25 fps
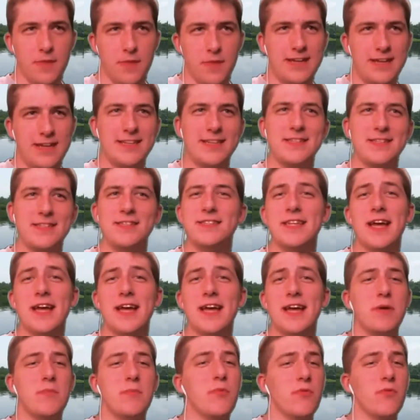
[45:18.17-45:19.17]
And it didn't
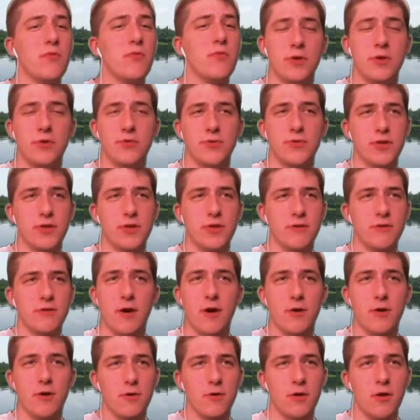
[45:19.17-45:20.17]
stop people from using the
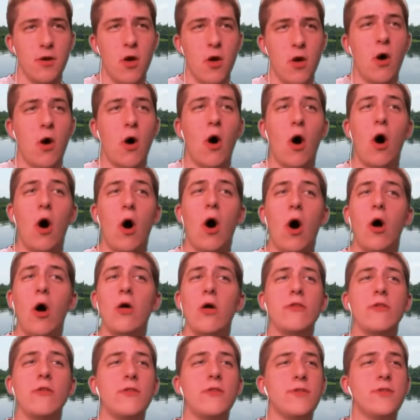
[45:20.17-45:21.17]
phone
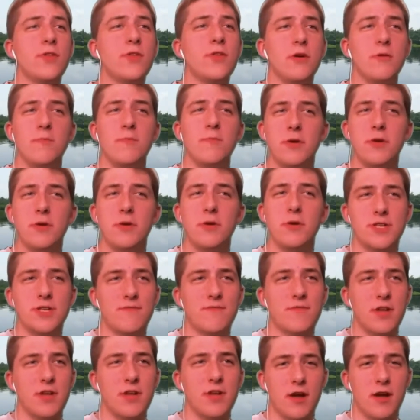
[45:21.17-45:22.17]
all the computers
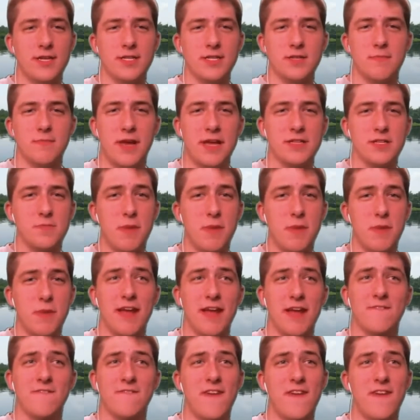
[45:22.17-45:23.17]
have done is made
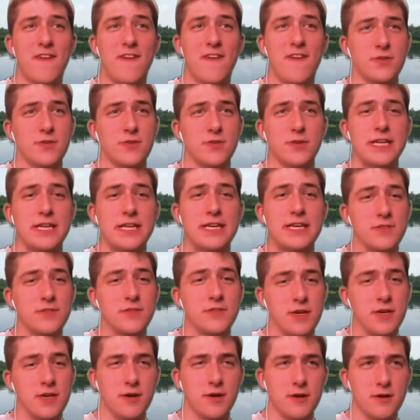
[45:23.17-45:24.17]
spying faster and
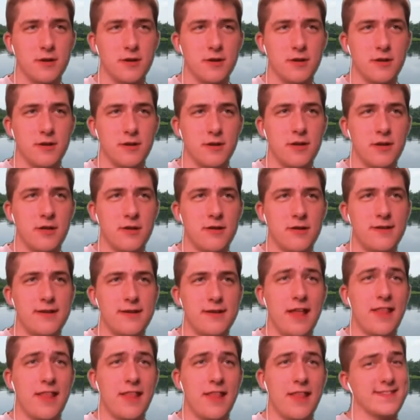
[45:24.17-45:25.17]
easier.
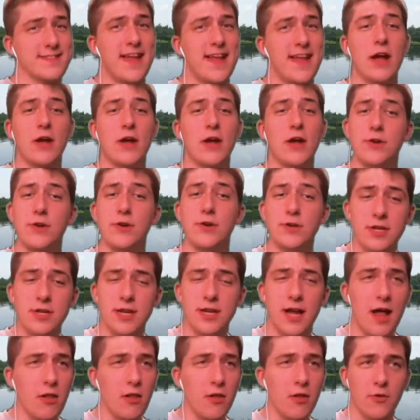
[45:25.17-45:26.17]
Now that's not good,
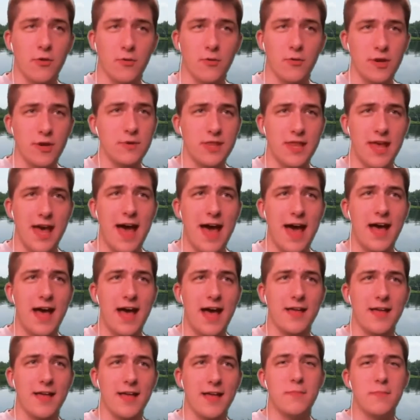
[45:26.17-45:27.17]
and I'll agree with that.
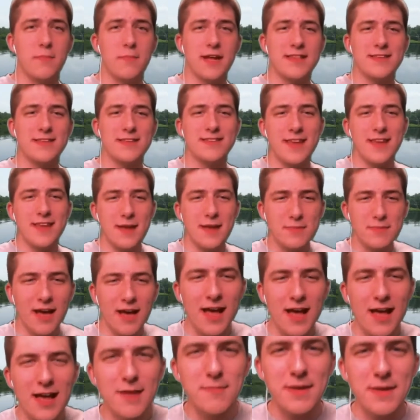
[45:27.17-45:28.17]
But at the same
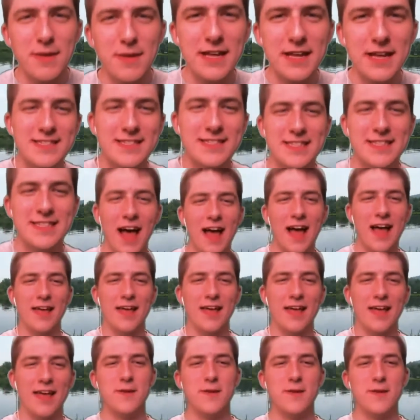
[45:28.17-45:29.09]
time, it's not.